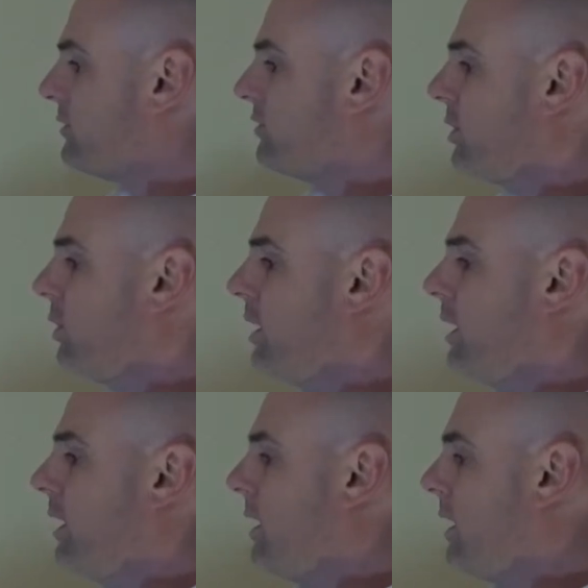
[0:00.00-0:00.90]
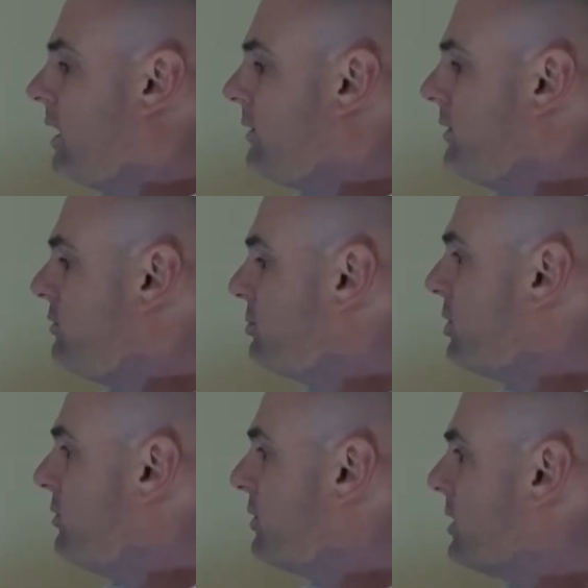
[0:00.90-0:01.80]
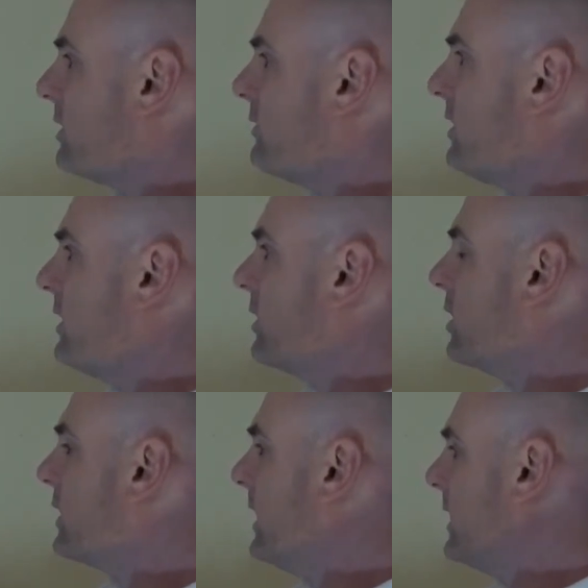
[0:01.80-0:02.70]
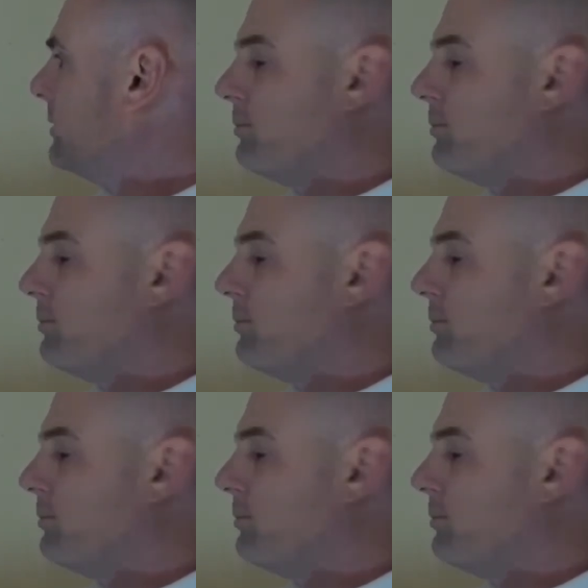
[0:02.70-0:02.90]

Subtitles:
So all these protons here are getting